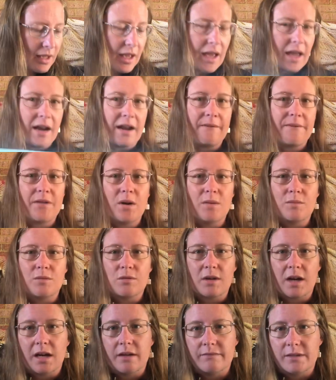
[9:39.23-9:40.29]
And I felt more
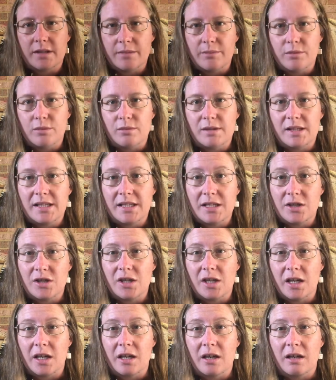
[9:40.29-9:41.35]
comfortable
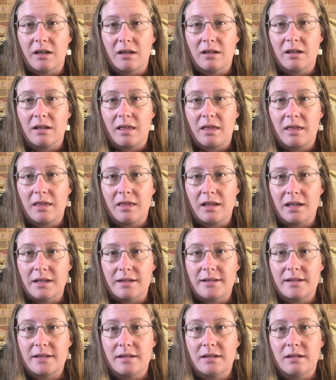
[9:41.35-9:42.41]
stitching
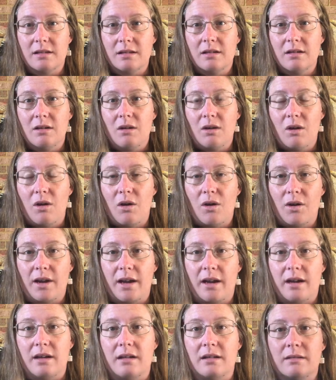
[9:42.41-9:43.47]
this on
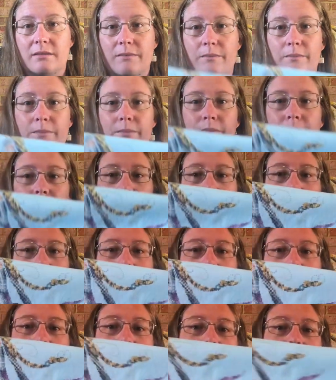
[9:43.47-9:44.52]
a
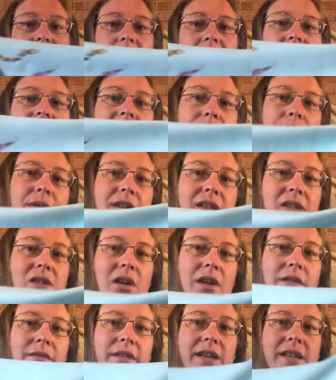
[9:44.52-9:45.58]
bigger fabric, so I
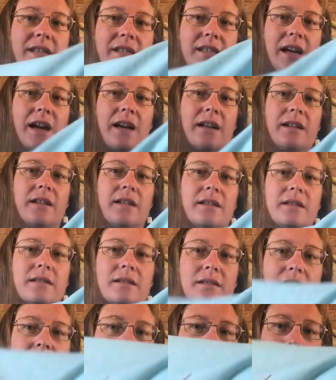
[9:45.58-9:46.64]
restarted it
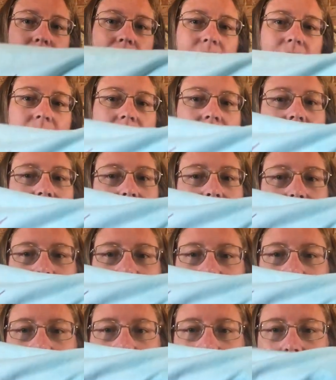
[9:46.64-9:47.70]
a couple of years ago,
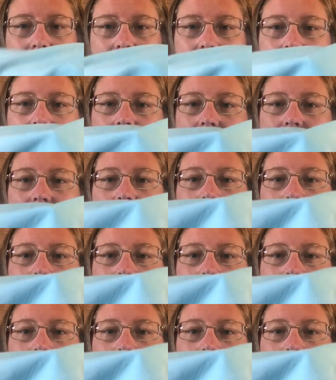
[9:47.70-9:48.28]
so